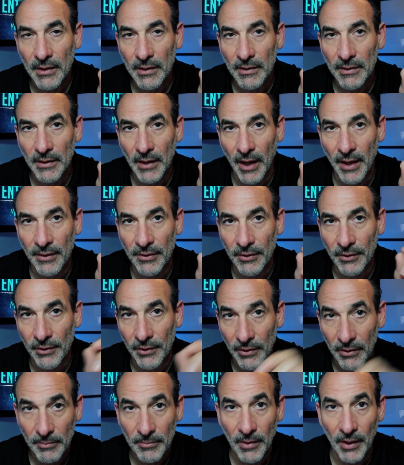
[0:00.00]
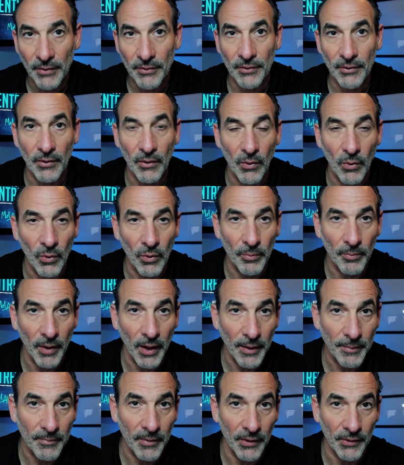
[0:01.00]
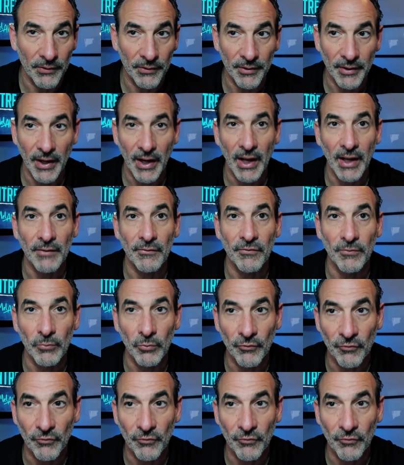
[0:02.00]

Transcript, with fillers: Neither her mother or my mother had